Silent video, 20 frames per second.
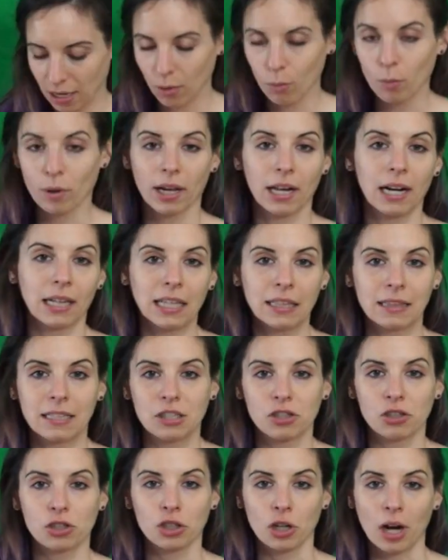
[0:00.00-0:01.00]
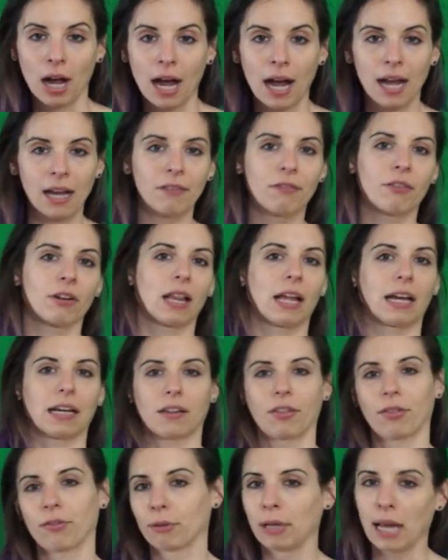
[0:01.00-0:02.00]
We're gonna let these dry for
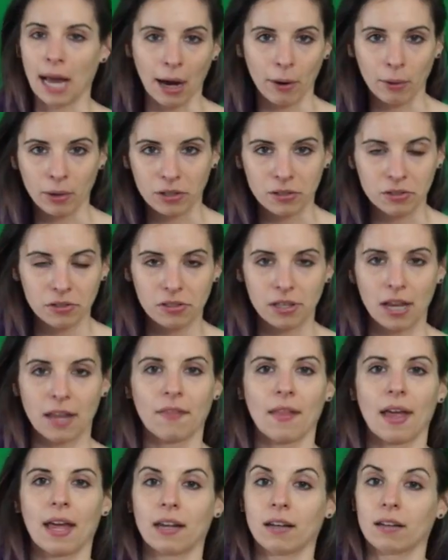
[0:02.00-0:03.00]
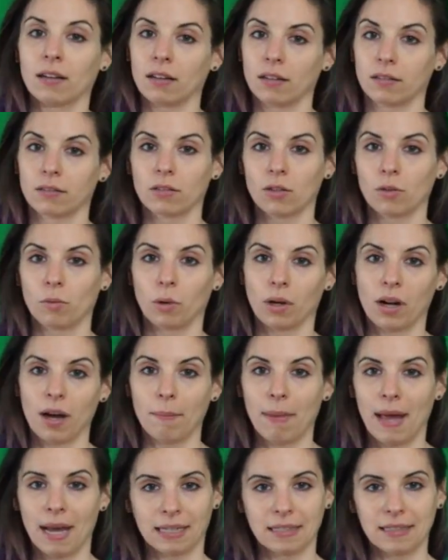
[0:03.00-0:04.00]
like 3 hours and then we'll
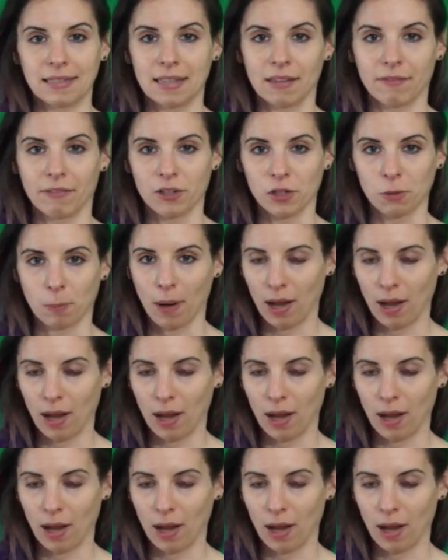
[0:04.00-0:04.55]
come back and see the finished